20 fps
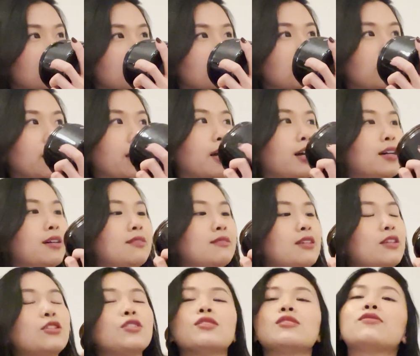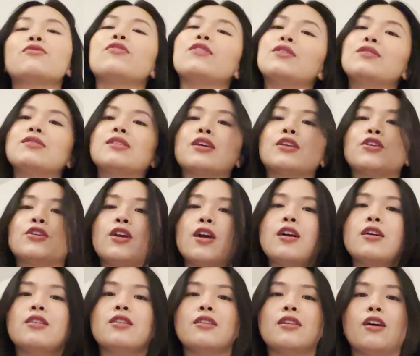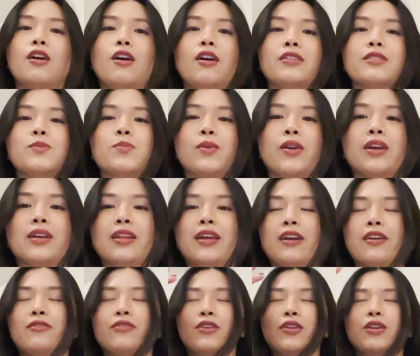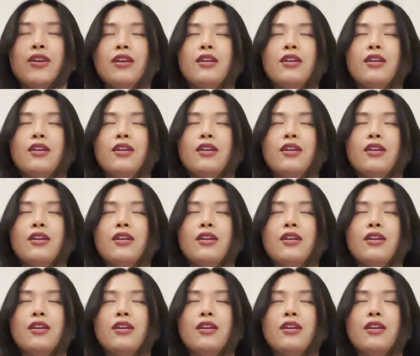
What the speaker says: Yeah, it just feels like you're in a hot spring, like a very